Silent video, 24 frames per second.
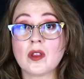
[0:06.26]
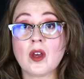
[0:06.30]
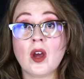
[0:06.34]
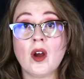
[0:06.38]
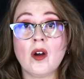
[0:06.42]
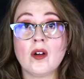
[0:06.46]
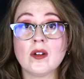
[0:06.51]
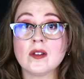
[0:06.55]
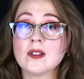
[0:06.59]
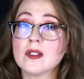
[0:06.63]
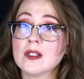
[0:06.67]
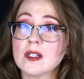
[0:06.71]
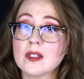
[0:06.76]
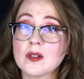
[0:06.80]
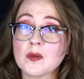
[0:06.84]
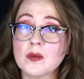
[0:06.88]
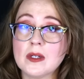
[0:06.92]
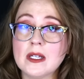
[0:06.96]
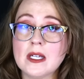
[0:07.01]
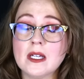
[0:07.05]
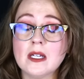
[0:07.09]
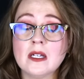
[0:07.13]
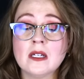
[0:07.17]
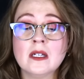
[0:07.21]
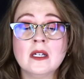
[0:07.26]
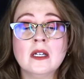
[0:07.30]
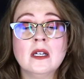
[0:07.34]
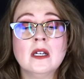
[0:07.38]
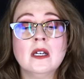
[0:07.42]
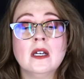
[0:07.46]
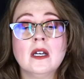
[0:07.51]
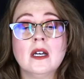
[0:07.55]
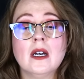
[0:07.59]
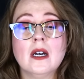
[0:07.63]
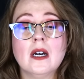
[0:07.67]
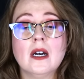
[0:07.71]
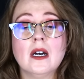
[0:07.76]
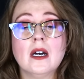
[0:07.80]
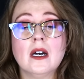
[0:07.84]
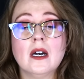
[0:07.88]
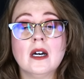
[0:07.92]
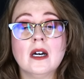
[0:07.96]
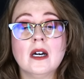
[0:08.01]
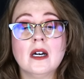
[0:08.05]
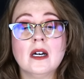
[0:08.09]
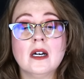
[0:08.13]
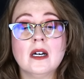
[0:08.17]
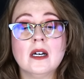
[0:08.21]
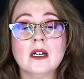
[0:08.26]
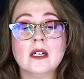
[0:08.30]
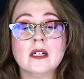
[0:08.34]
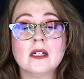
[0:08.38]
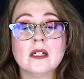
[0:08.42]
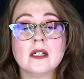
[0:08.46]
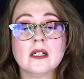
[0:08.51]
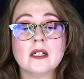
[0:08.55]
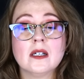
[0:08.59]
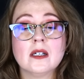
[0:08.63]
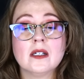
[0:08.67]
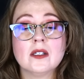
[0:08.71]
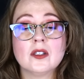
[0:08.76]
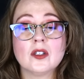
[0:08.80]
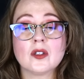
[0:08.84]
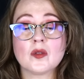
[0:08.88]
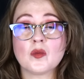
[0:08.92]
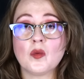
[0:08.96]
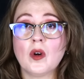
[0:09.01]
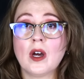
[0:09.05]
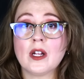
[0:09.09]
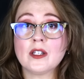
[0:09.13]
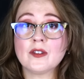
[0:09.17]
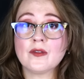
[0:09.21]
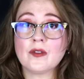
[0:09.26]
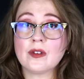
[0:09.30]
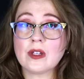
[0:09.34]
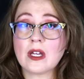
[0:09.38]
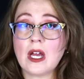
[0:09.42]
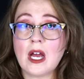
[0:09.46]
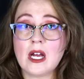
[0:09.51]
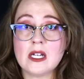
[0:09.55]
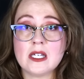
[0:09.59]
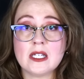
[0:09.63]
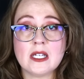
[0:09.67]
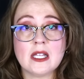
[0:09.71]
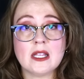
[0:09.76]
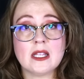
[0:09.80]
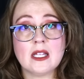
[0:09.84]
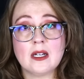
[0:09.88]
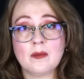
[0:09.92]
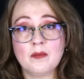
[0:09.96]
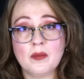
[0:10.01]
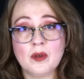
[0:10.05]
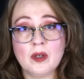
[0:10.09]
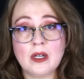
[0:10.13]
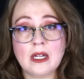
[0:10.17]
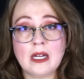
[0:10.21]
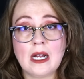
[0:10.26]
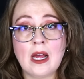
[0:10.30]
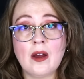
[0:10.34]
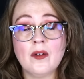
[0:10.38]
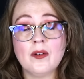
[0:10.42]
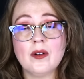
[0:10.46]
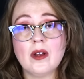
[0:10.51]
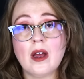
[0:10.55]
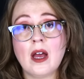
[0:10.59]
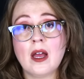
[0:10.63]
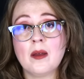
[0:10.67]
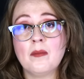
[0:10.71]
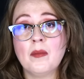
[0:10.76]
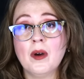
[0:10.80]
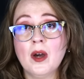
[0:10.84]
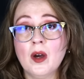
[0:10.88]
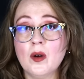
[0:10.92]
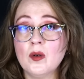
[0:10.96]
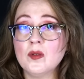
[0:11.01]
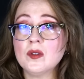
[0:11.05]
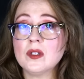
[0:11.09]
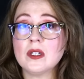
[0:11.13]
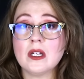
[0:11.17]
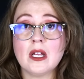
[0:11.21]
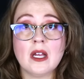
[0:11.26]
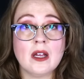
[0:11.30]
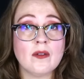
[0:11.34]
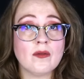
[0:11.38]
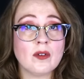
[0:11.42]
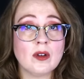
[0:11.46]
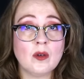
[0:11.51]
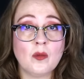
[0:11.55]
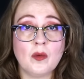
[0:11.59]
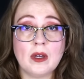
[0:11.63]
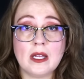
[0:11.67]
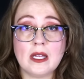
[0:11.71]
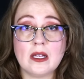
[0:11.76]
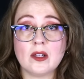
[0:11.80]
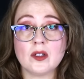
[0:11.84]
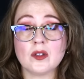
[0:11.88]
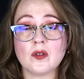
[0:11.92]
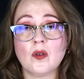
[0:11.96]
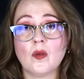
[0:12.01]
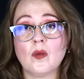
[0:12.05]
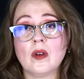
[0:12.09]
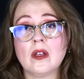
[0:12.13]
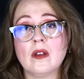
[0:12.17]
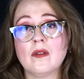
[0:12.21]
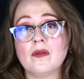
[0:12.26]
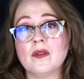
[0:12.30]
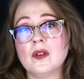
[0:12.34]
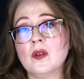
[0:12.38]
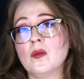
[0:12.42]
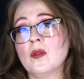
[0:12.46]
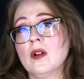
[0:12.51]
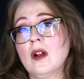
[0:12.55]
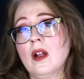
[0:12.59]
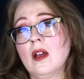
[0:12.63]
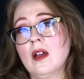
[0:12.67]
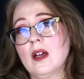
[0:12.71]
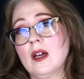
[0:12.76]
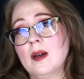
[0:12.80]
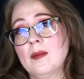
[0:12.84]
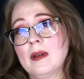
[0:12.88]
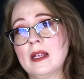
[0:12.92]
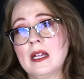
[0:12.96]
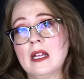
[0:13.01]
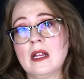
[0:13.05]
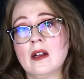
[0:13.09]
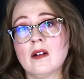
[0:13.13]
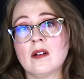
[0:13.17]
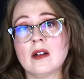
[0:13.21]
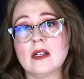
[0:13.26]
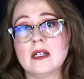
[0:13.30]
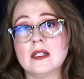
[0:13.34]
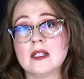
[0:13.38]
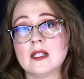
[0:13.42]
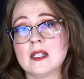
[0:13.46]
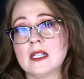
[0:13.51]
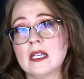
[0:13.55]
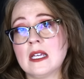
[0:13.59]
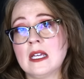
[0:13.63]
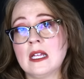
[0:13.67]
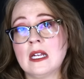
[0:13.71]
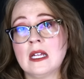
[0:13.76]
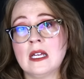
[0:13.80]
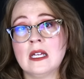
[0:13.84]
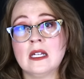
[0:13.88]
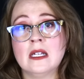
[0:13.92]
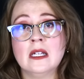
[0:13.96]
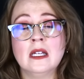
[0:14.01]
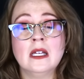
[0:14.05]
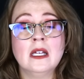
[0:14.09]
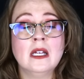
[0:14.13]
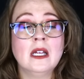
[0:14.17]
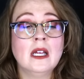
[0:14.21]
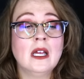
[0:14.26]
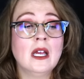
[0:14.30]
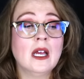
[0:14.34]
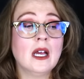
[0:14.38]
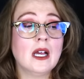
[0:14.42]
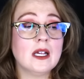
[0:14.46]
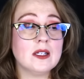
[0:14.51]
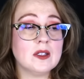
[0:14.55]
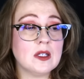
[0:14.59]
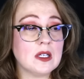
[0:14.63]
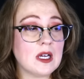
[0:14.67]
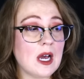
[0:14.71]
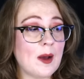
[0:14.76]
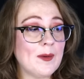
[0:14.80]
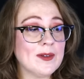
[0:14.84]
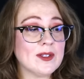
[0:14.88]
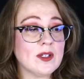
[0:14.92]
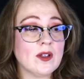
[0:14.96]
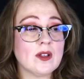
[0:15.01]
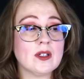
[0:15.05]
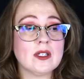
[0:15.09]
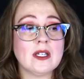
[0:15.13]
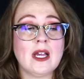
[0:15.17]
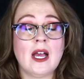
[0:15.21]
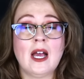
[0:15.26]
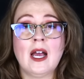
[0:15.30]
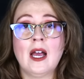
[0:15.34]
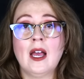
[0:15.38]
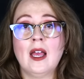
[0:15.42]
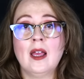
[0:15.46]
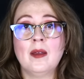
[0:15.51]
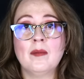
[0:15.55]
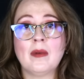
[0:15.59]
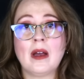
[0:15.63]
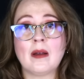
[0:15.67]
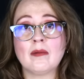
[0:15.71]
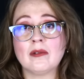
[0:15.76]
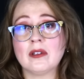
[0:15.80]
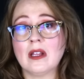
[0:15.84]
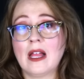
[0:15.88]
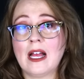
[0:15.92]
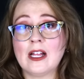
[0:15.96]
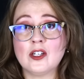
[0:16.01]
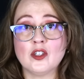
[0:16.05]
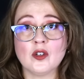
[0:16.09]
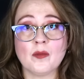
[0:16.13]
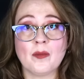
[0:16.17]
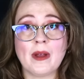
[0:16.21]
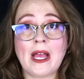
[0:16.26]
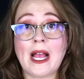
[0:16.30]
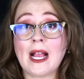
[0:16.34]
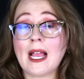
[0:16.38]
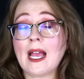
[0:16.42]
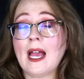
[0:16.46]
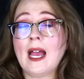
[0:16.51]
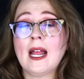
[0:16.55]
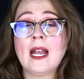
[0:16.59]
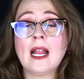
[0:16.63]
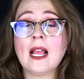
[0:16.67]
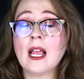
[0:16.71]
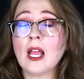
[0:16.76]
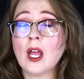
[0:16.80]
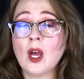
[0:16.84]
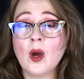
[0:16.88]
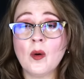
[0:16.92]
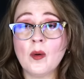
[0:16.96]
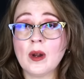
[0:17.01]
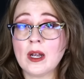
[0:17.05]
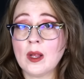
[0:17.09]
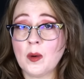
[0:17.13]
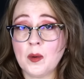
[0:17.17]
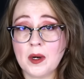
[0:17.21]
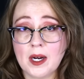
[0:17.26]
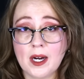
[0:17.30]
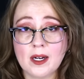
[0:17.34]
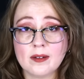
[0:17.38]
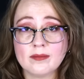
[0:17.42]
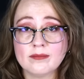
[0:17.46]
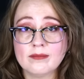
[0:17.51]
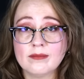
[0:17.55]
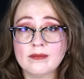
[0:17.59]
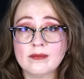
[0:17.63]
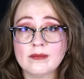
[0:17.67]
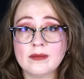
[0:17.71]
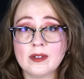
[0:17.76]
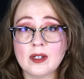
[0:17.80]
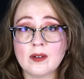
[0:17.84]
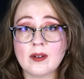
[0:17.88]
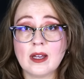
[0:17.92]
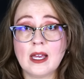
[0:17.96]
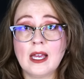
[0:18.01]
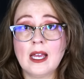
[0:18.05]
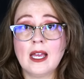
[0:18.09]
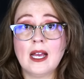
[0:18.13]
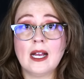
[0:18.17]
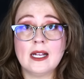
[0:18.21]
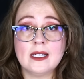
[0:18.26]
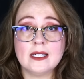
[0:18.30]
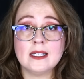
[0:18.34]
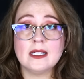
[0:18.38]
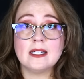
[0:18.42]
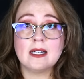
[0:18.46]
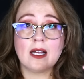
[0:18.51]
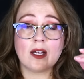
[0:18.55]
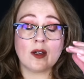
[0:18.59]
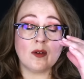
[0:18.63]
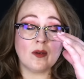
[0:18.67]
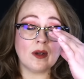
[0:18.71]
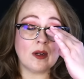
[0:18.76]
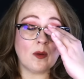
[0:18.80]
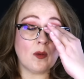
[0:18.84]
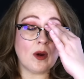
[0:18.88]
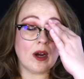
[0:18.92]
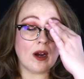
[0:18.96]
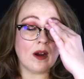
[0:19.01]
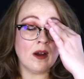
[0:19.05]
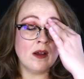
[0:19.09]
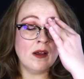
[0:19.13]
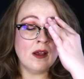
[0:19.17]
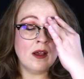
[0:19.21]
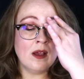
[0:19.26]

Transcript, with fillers: cards this week. Uh, just watch for the content that I'm putting out. I post every week, so if you are not coming here and seeing it, I see comments all the time. I'm glad you're back. I didn't go anywhere, okay? I did not go anywhere.